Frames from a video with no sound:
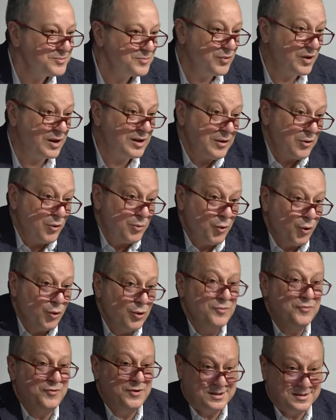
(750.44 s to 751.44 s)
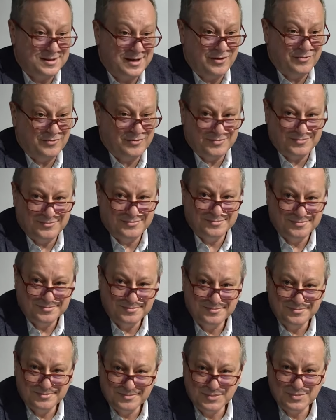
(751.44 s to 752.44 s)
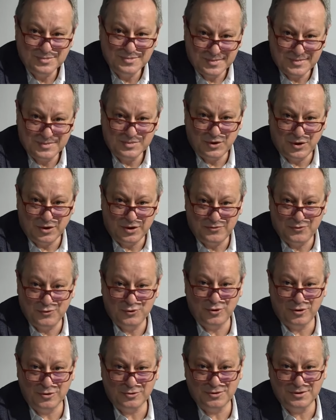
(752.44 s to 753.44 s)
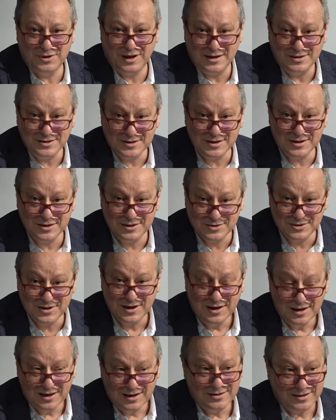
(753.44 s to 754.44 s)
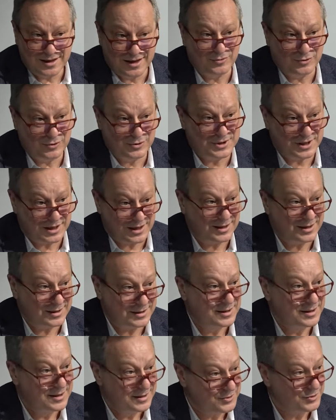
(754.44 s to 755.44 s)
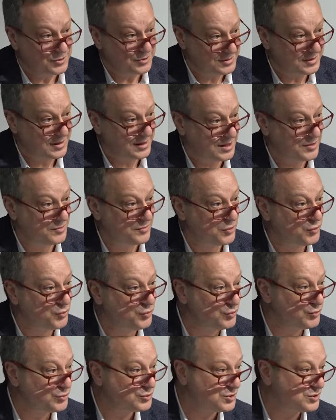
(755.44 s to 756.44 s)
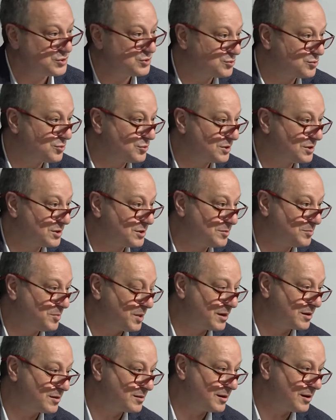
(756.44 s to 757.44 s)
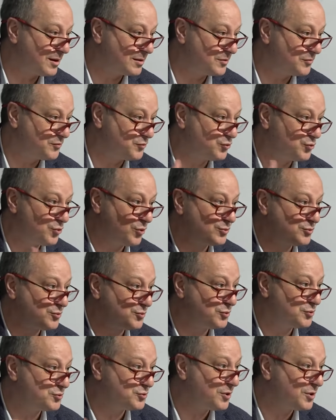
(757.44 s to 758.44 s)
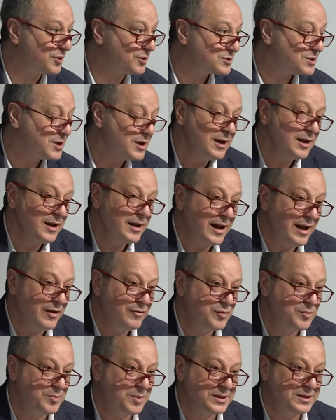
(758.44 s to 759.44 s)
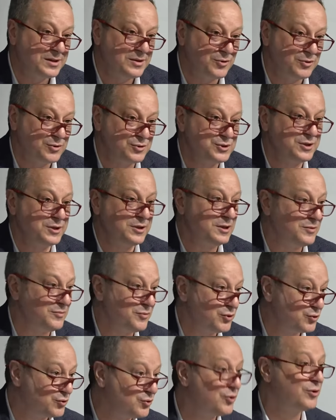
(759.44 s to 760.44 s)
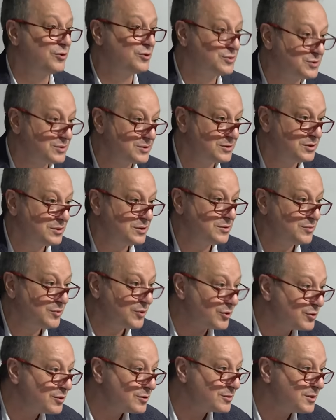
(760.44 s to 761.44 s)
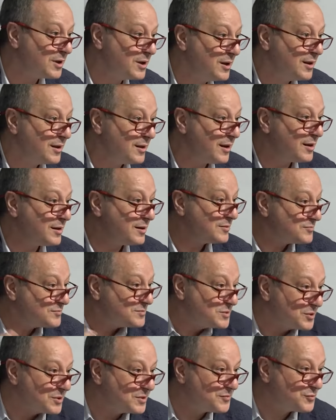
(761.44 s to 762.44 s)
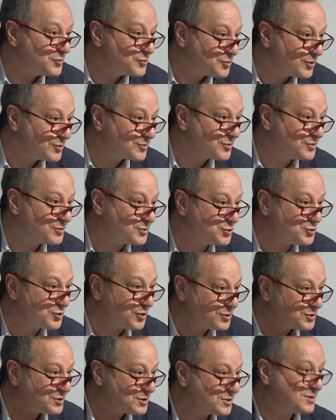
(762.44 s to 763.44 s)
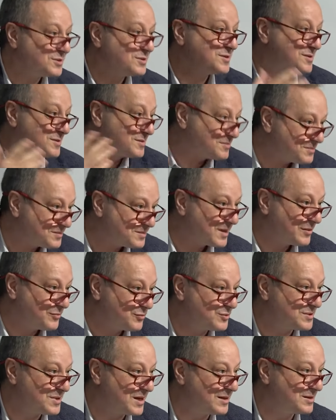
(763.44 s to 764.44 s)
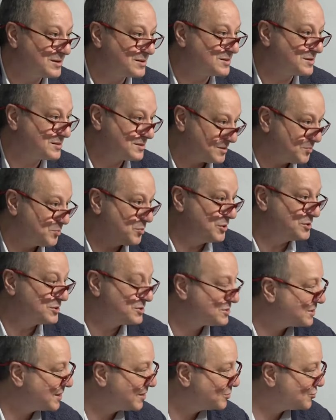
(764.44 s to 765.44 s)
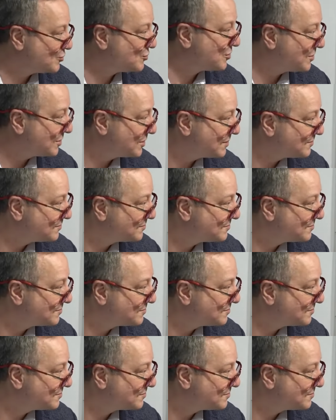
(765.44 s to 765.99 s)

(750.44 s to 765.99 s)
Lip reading: Well, all of us have. You know, if you talk to the Azeris, they will say, you know, they have a huge historical background. If you talk to the Turks, everybody originally were Turks in the world. And if you talk to the Georgians, they will say this, repeat the same story.